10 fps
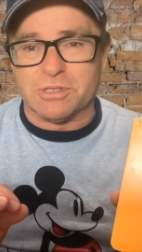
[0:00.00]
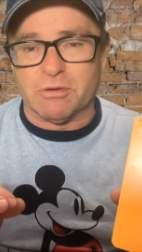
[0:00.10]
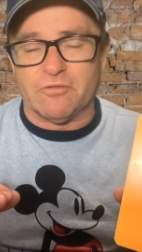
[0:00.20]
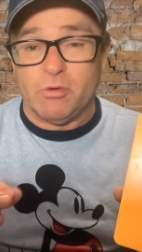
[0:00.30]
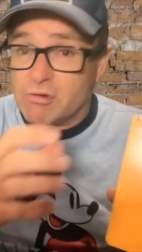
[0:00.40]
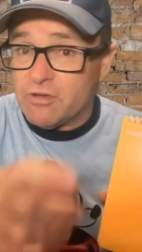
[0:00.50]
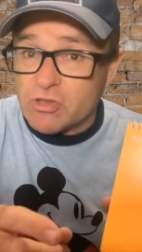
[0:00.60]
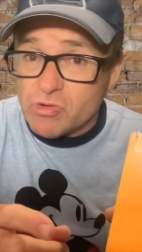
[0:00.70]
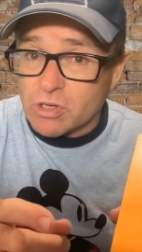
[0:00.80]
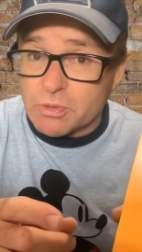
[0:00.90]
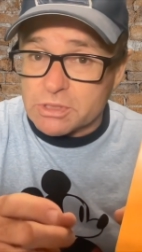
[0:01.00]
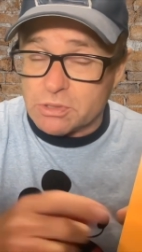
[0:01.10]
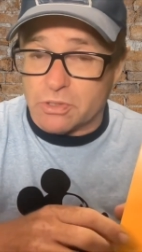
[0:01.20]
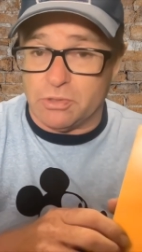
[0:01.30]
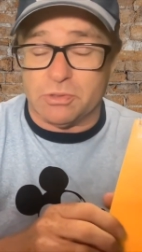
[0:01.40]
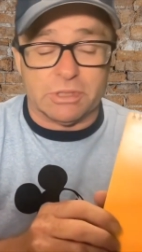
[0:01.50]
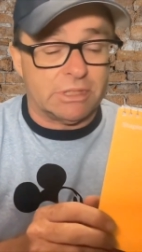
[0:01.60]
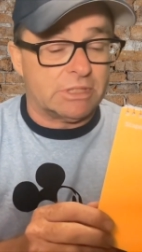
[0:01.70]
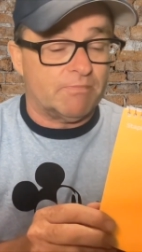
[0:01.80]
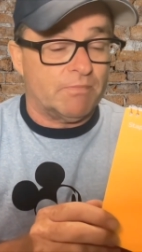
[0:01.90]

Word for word: So if you're a ventriloquist, you could use this.